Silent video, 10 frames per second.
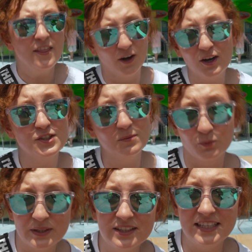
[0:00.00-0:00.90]
There are some
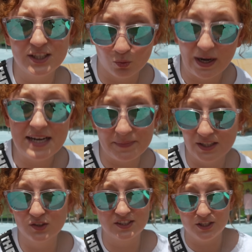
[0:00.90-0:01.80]
really great
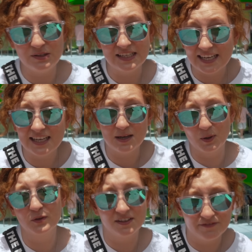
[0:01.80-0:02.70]
meals that you can get at
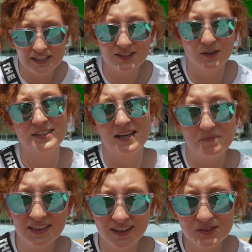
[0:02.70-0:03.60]
both Confisco's and
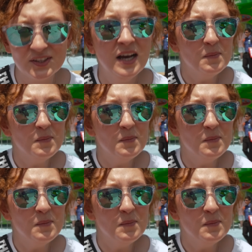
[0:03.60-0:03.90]
Mythos,